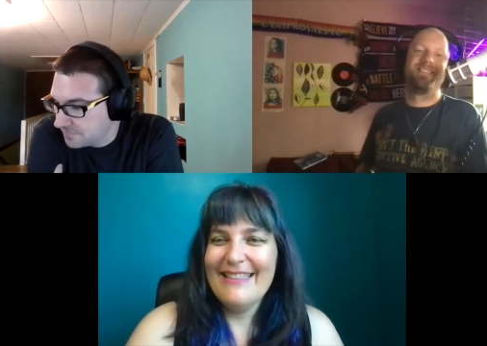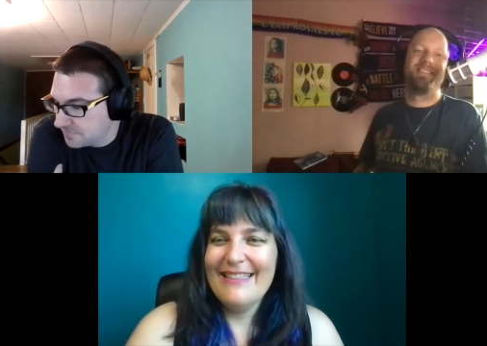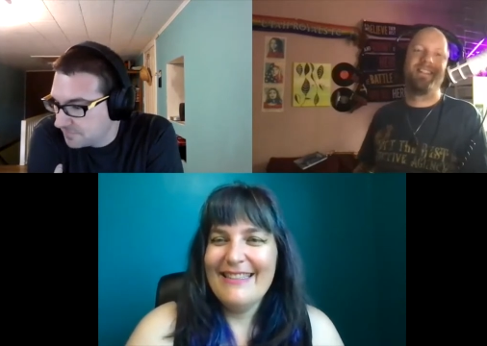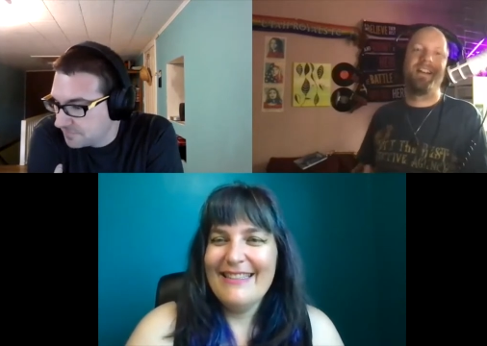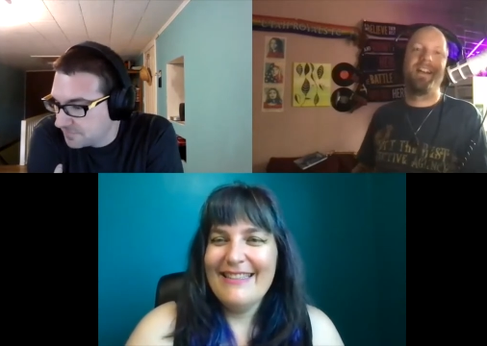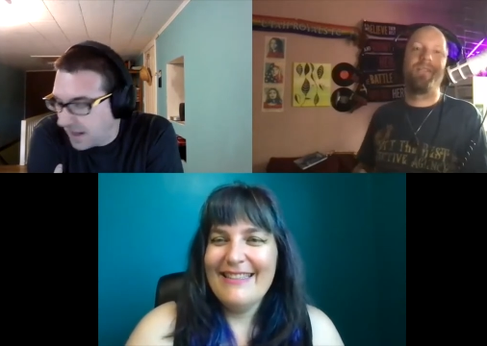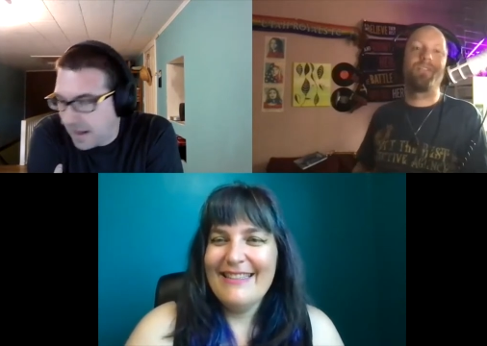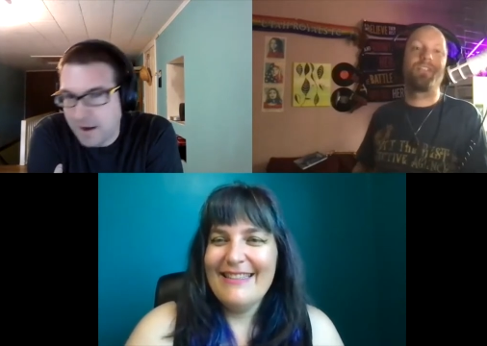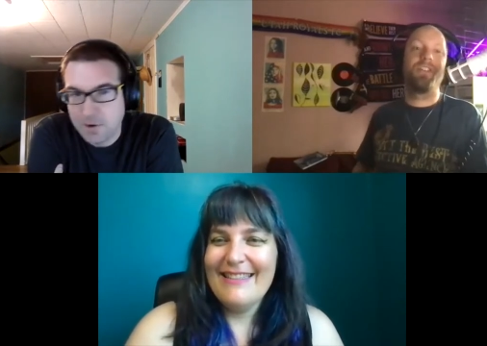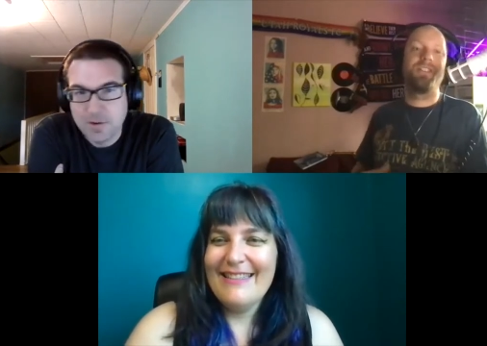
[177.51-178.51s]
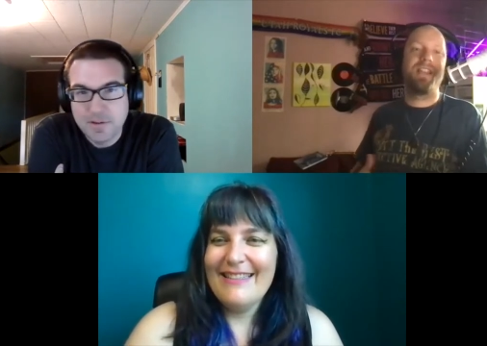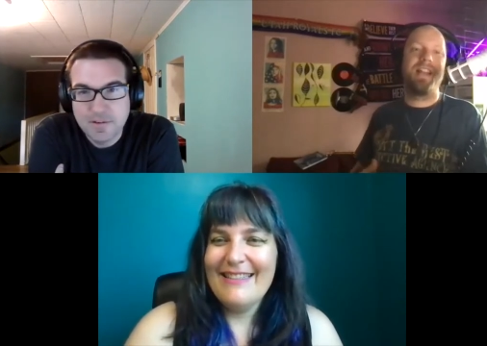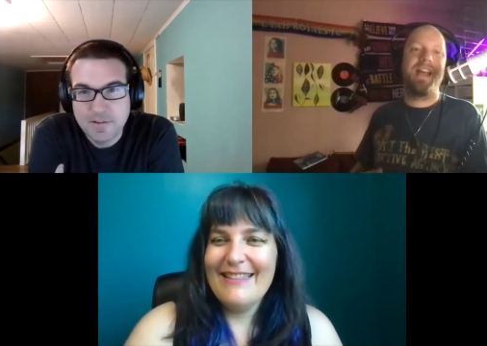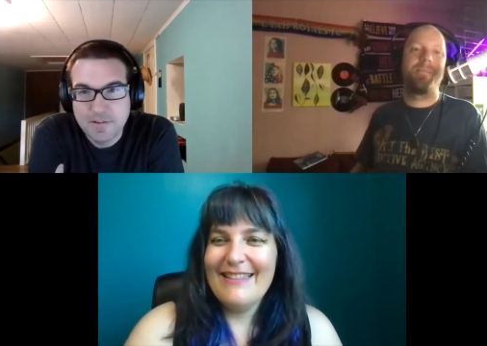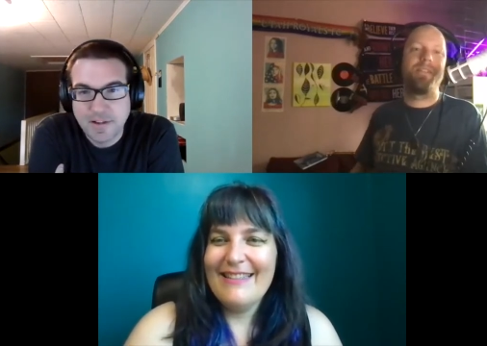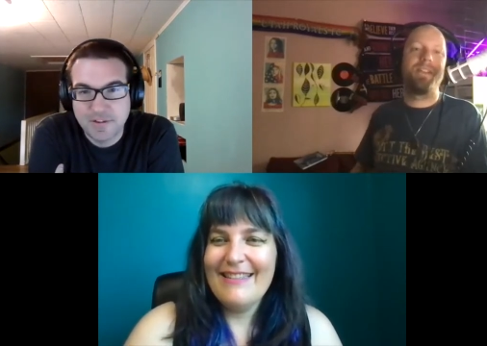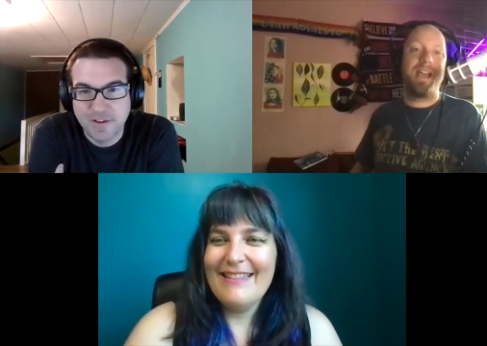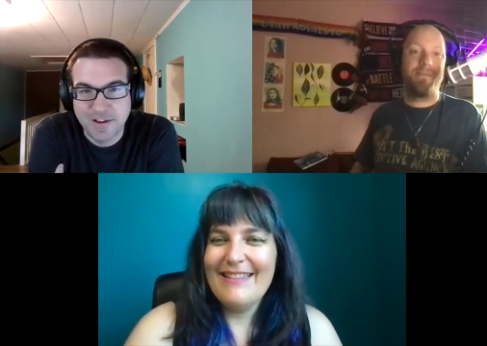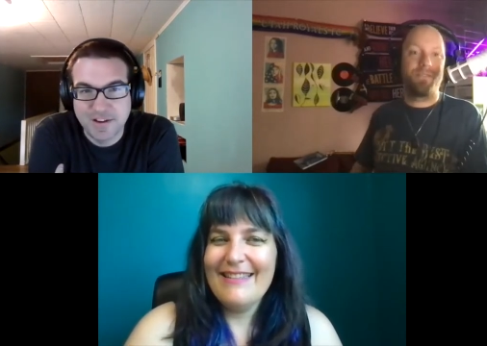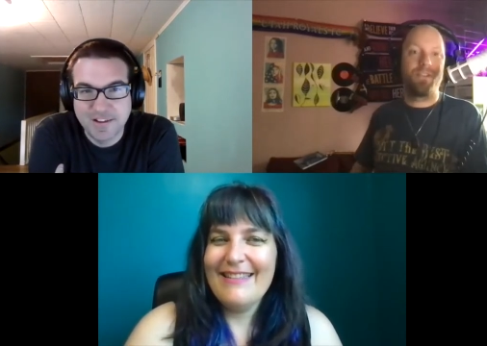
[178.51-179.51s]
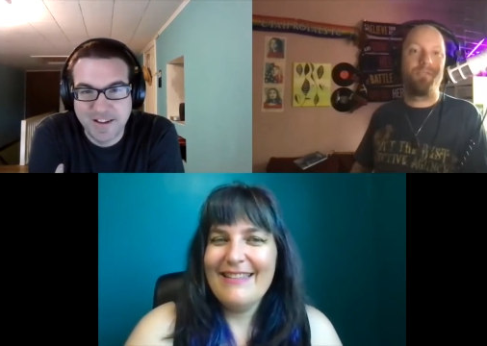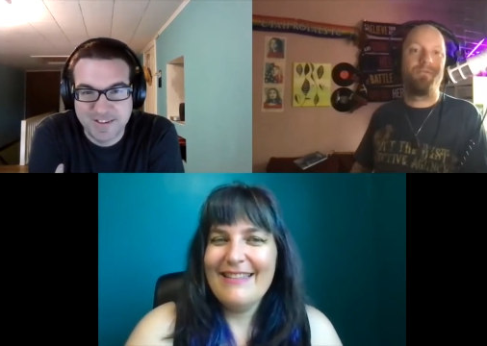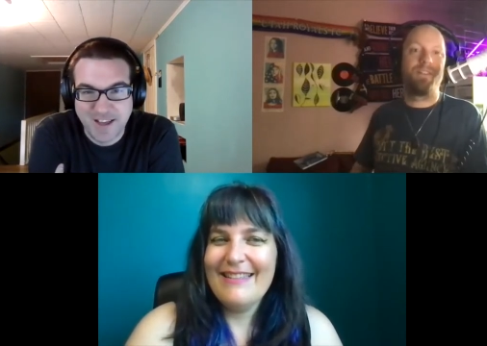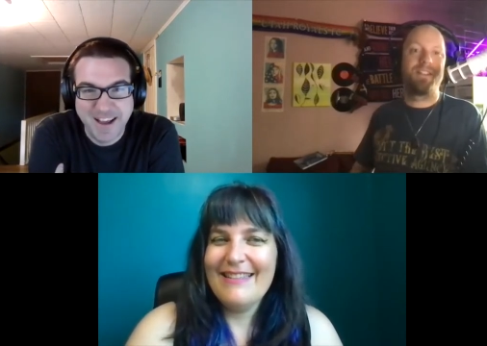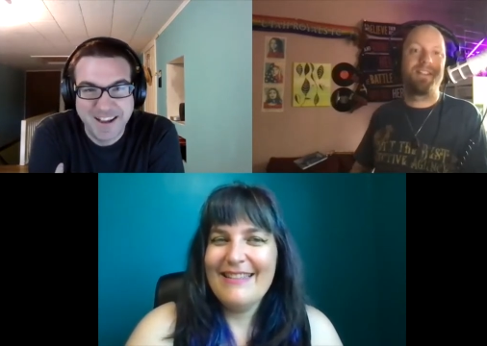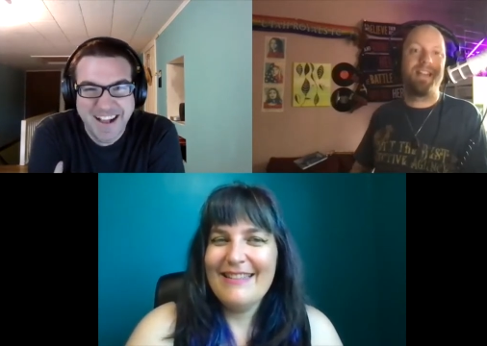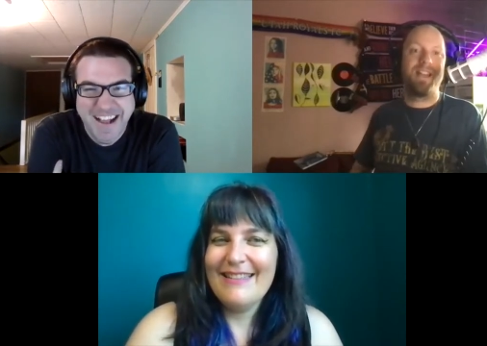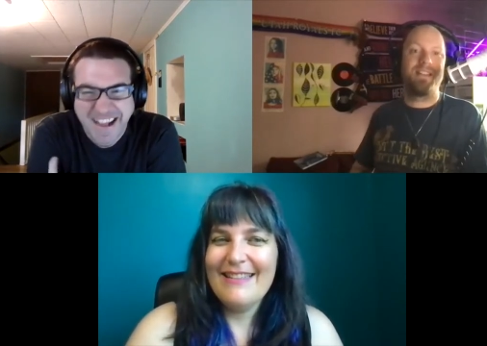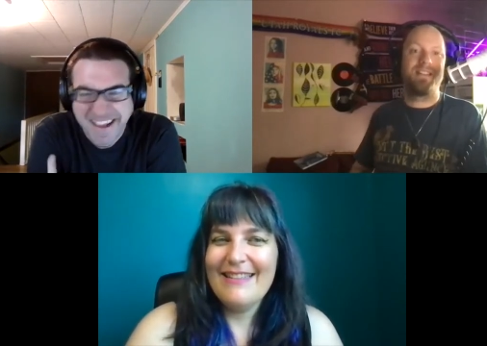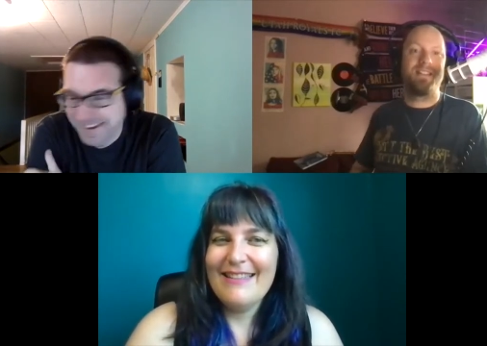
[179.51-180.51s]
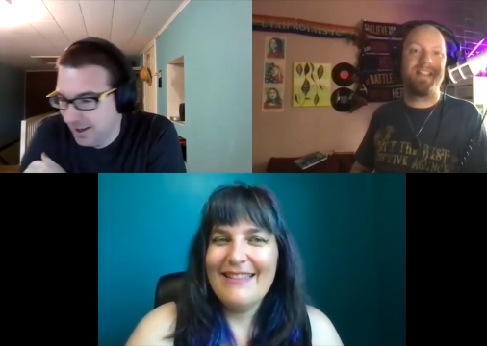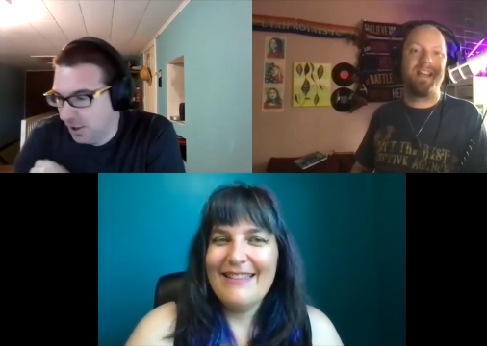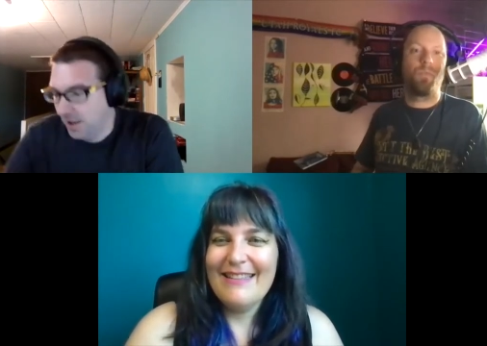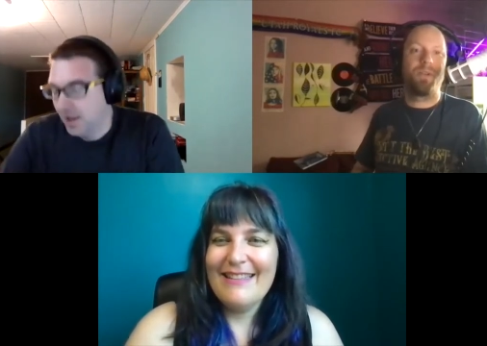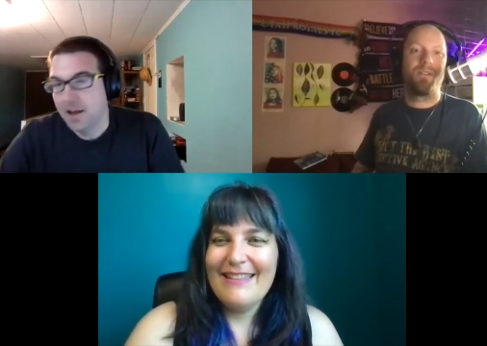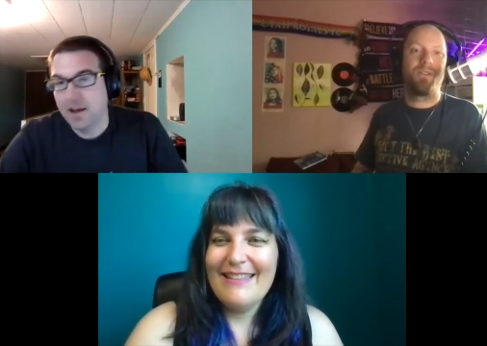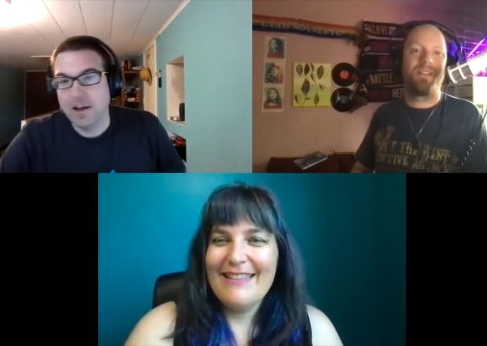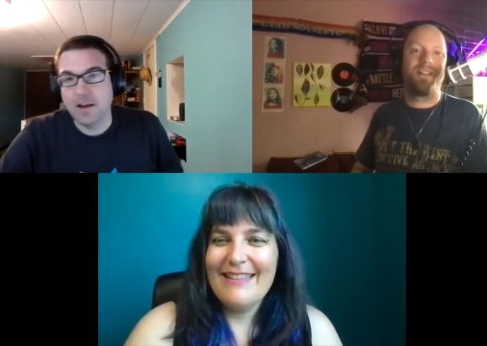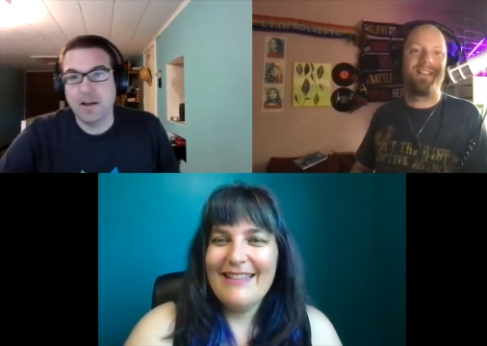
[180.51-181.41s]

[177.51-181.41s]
Speaker 1: Uh, and it was wow. good that it happened That's after it. you That's fixed that that weird uh,